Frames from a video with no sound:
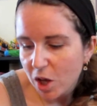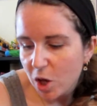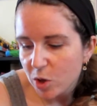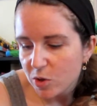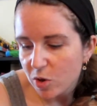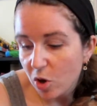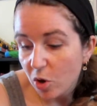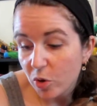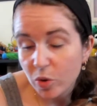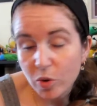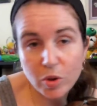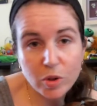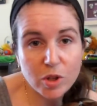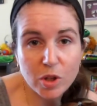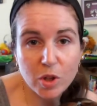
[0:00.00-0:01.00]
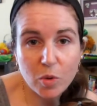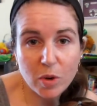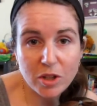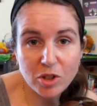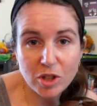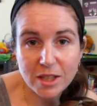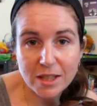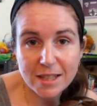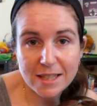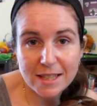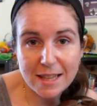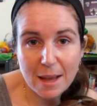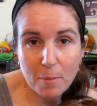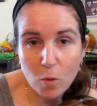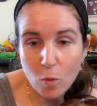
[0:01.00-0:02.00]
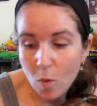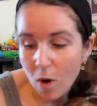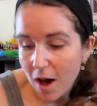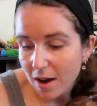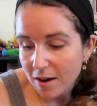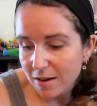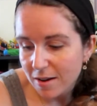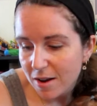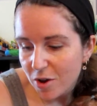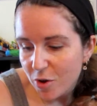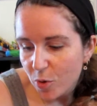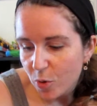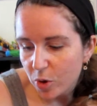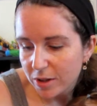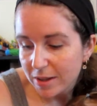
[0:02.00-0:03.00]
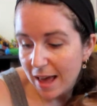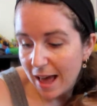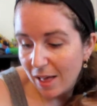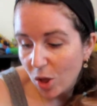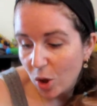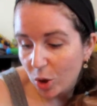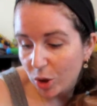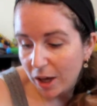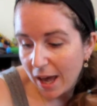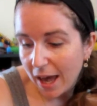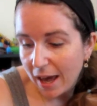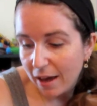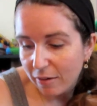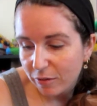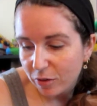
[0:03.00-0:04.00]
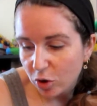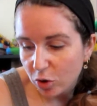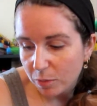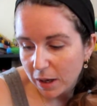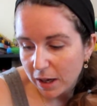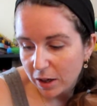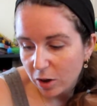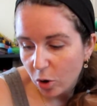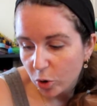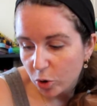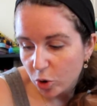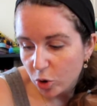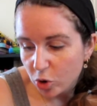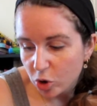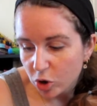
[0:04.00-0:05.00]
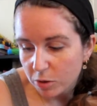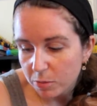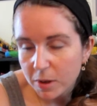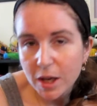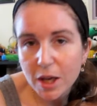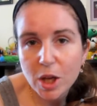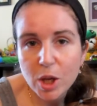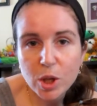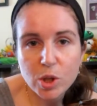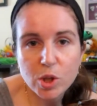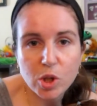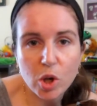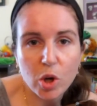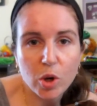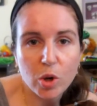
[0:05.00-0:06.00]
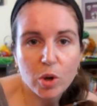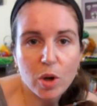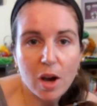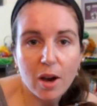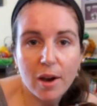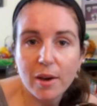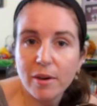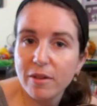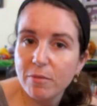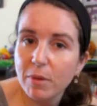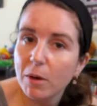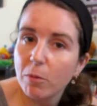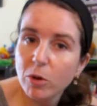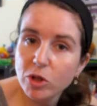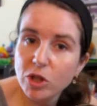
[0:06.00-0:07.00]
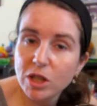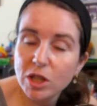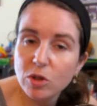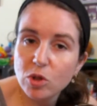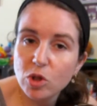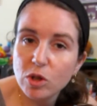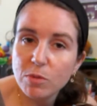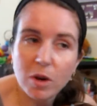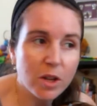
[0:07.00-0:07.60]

So to the questions, number one was, how long have you been on YouTube? So I've been watching YouTube.